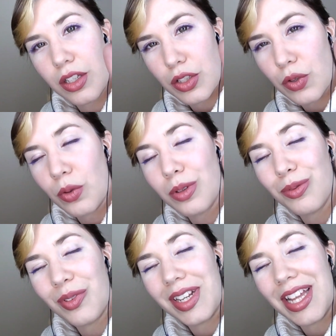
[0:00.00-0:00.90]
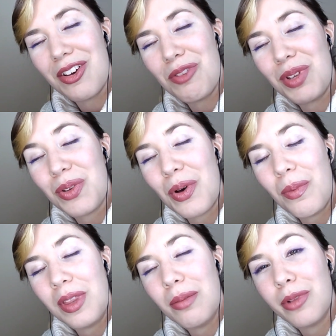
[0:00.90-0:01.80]
Just hold them for right now, and when you
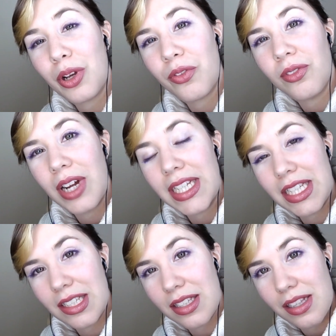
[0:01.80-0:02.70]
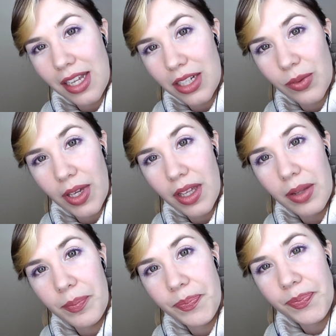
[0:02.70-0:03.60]
open them, look right into the light, okay?